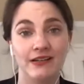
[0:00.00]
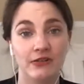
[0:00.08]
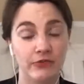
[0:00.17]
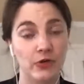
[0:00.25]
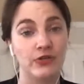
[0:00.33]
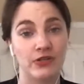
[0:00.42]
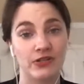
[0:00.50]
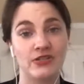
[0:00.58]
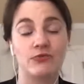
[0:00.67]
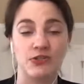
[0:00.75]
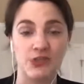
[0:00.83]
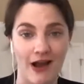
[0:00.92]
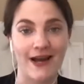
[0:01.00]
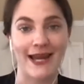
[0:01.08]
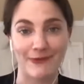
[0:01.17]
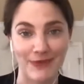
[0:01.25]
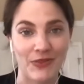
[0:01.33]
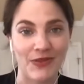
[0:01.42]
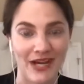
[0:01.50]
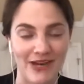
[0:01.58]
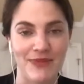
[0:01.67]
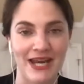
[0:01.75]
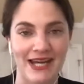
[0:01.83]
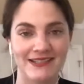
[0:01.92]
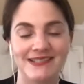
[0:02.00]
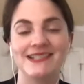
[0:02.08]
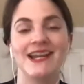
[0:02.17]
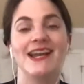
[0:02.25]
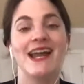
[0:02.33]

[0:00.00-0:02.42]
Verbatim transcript: voters, were talking about the campaigns.